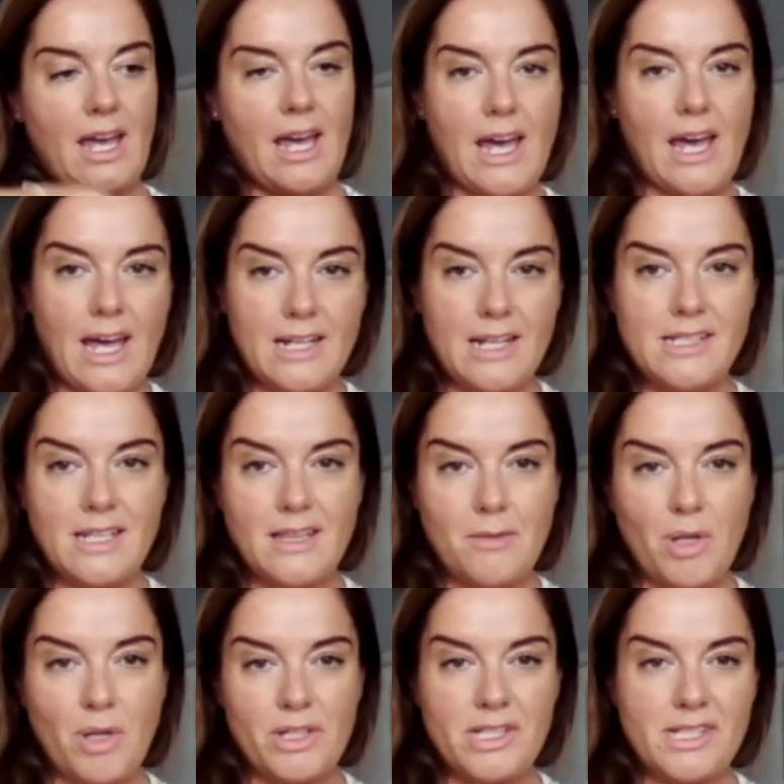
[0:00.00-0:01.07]
into the
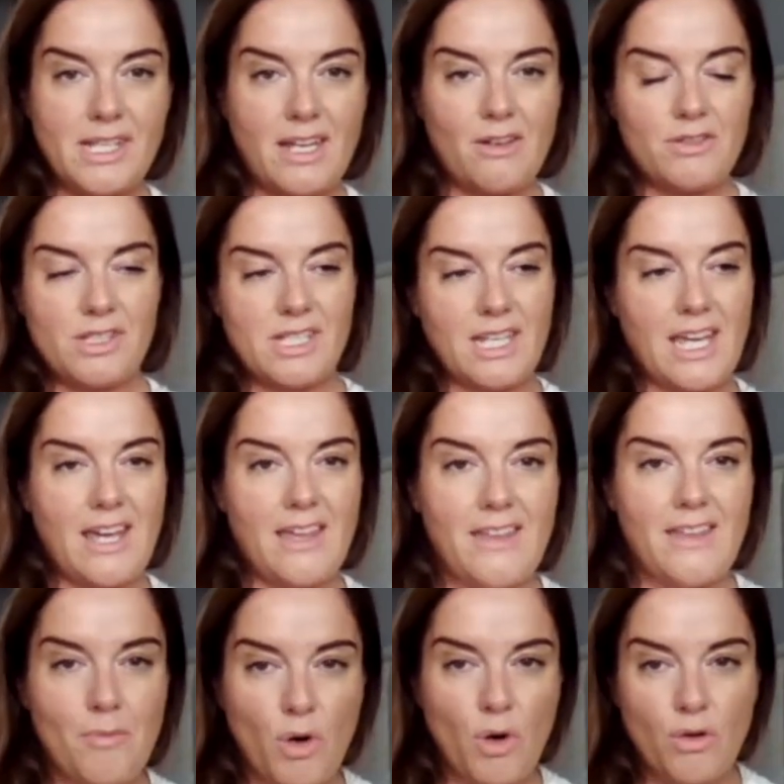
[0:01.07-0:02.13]
blood cells to get
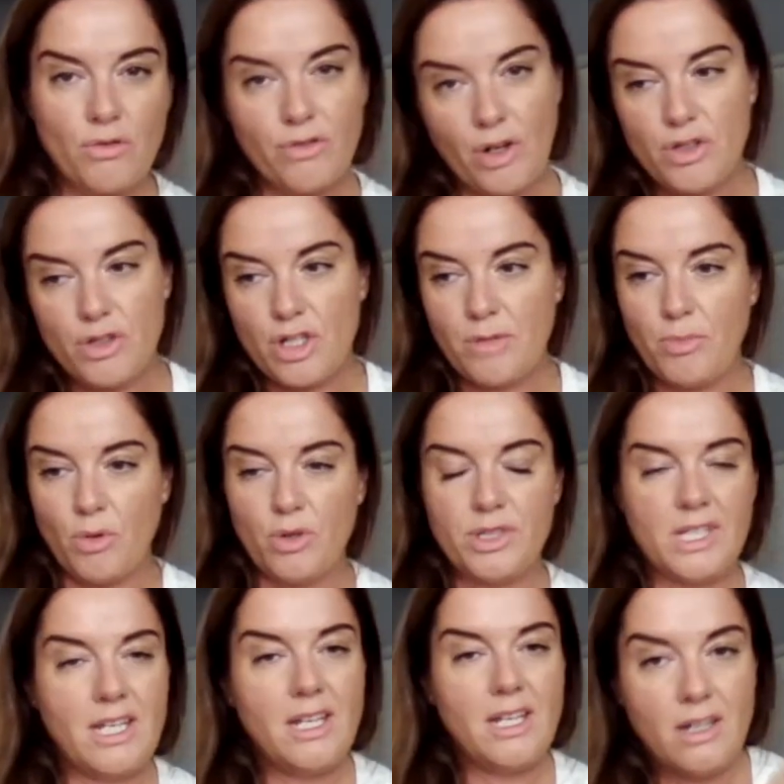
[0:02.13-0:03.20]
them all around your
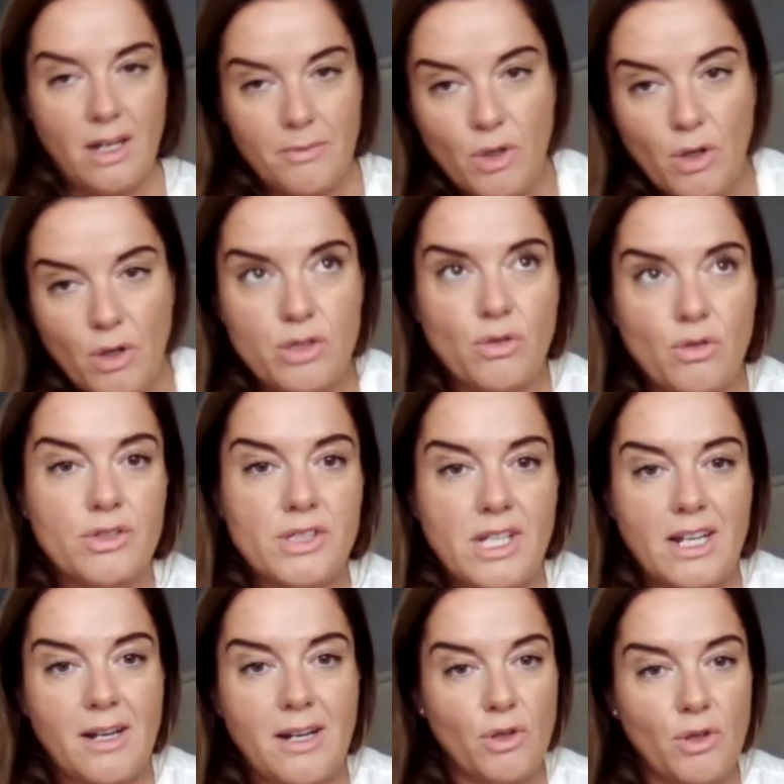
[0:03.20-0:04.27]
body. Now, I'm not a
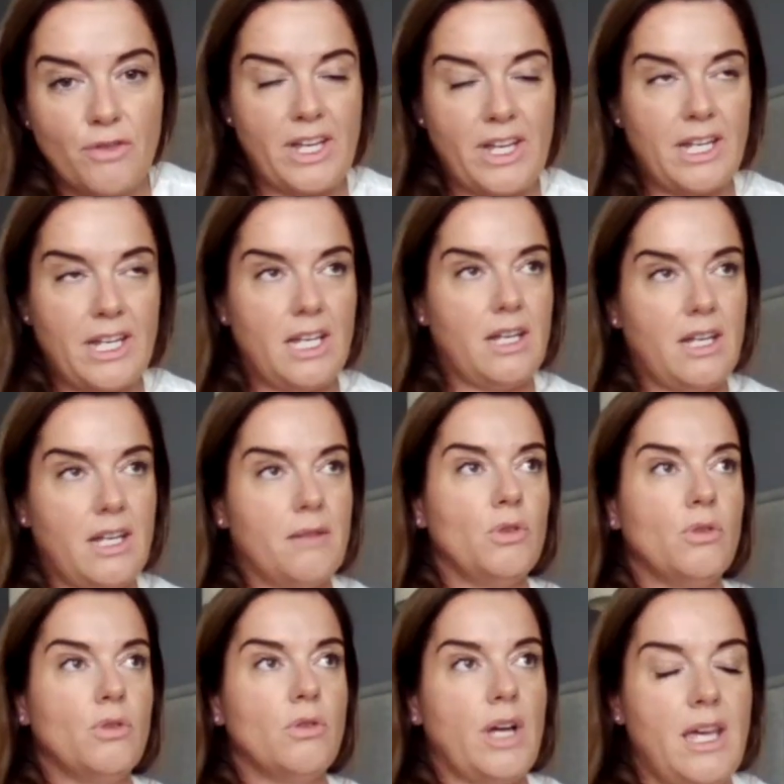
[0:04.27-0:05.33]
doctor, I'm
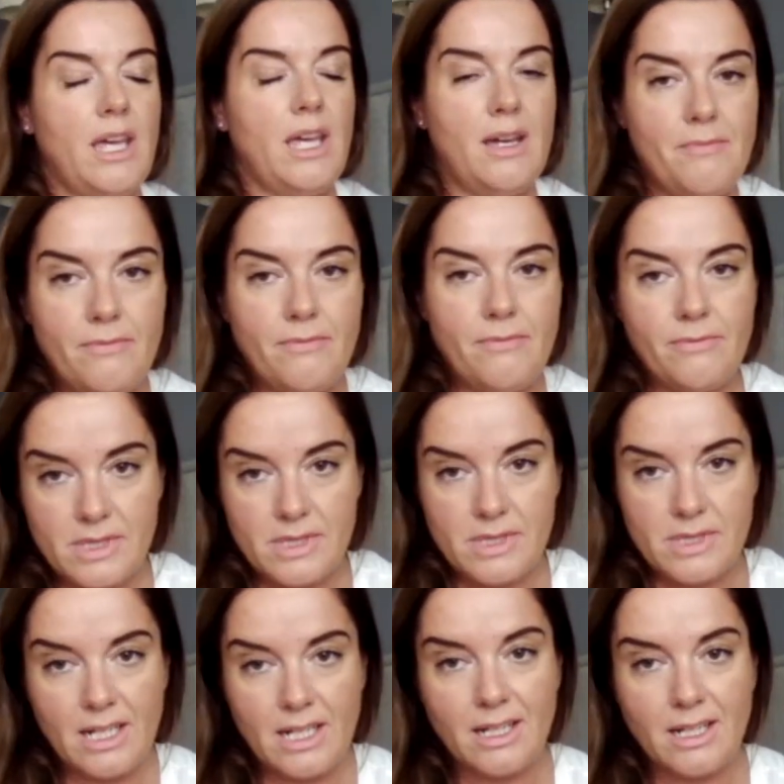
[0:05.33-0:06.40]
not
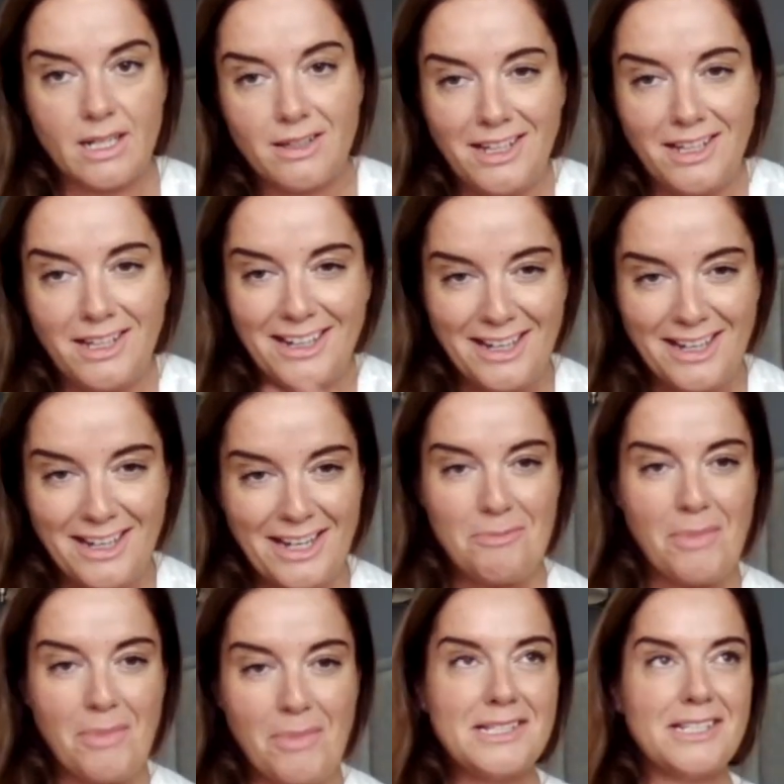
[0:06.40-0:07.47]
technically
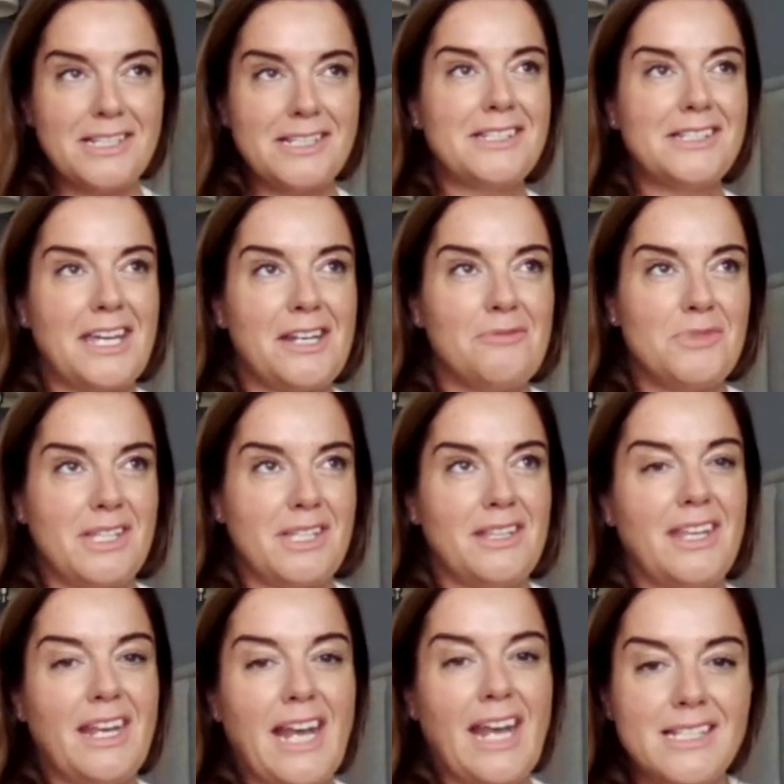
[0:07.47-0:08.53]
minded in
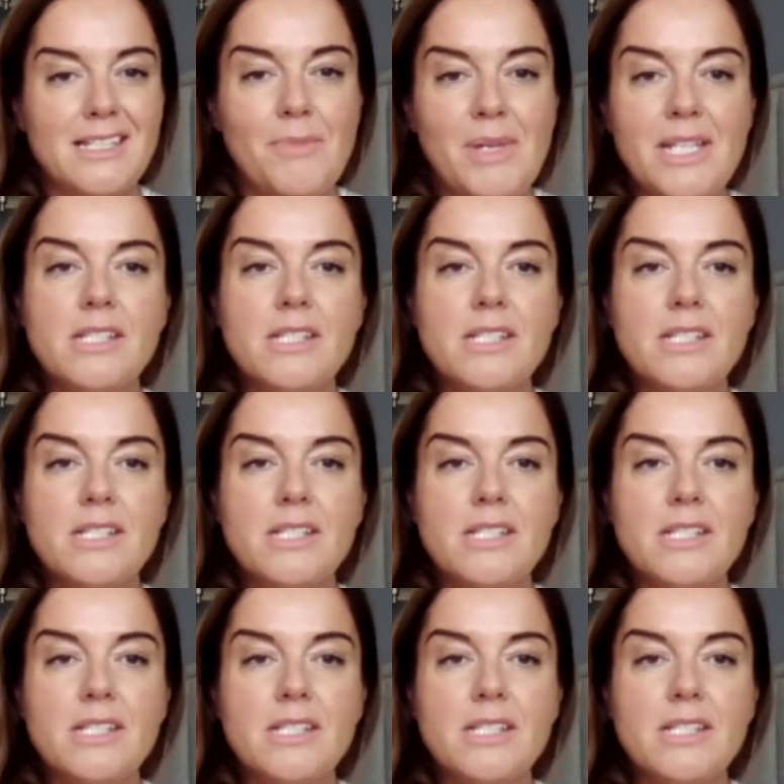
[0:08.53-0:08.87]
terms of the anatomy.